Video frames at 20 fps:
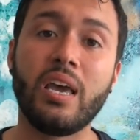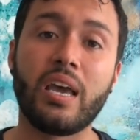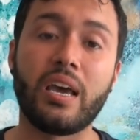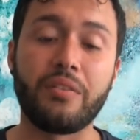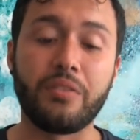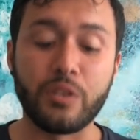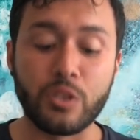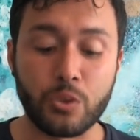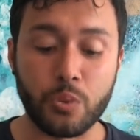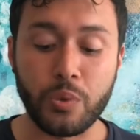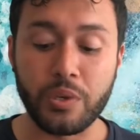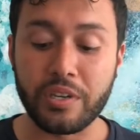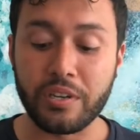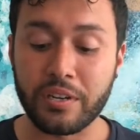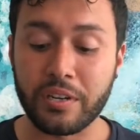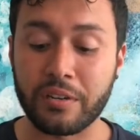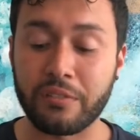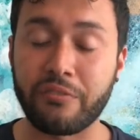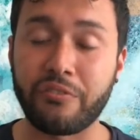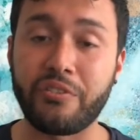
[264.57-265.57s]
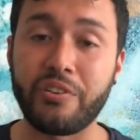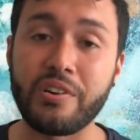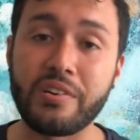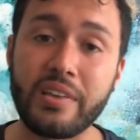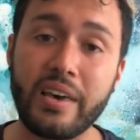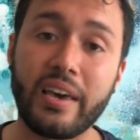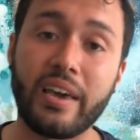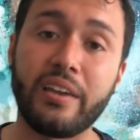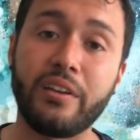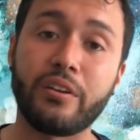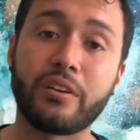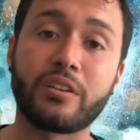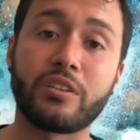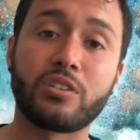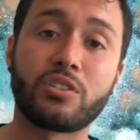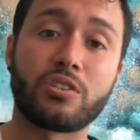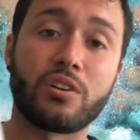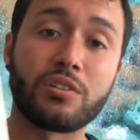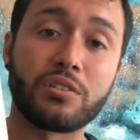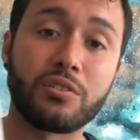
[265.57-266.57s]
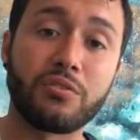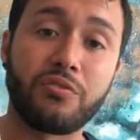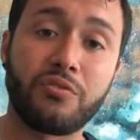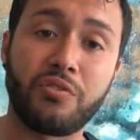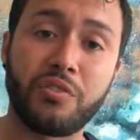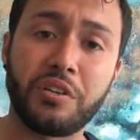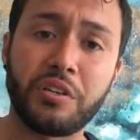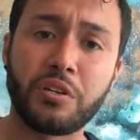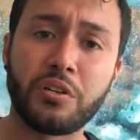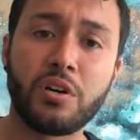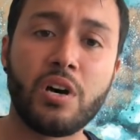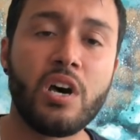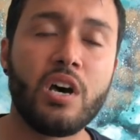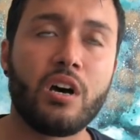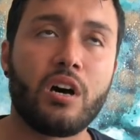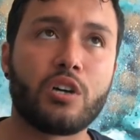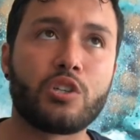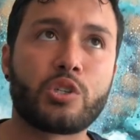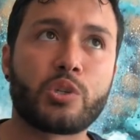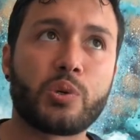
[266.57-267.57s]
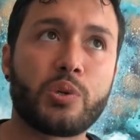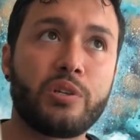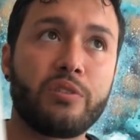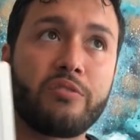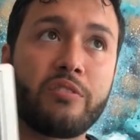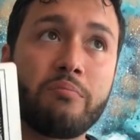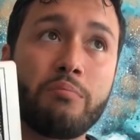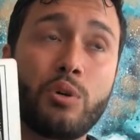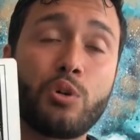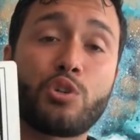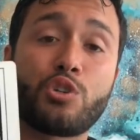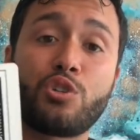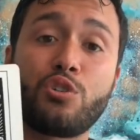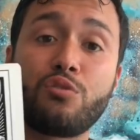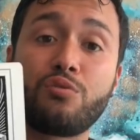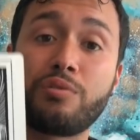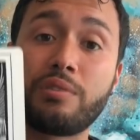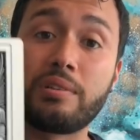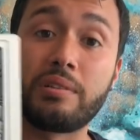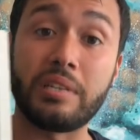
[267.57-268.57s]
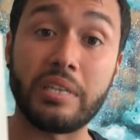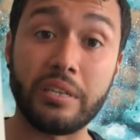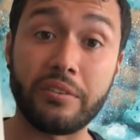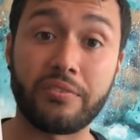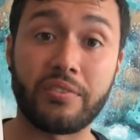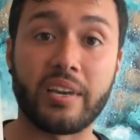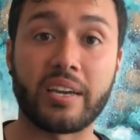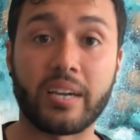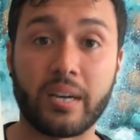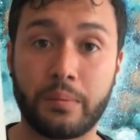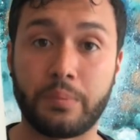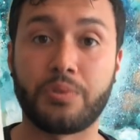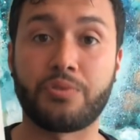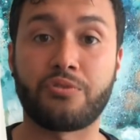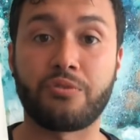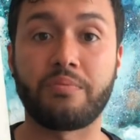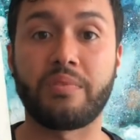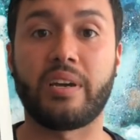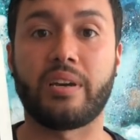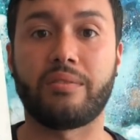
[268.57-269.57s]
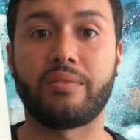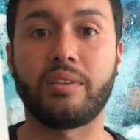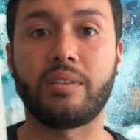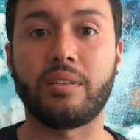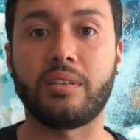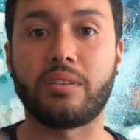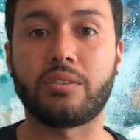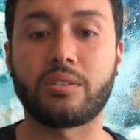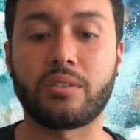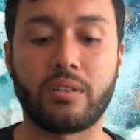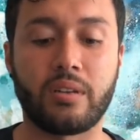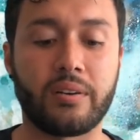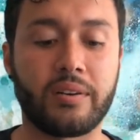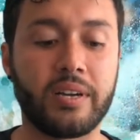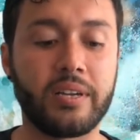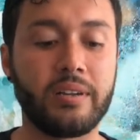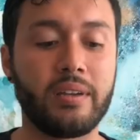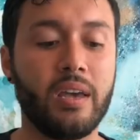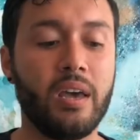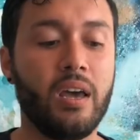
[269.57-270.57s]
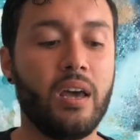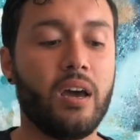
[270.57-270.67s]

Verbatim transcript: And this week you're going to feel that, and you're going to start to feel a sort of emotional relief that comes from that release. All right?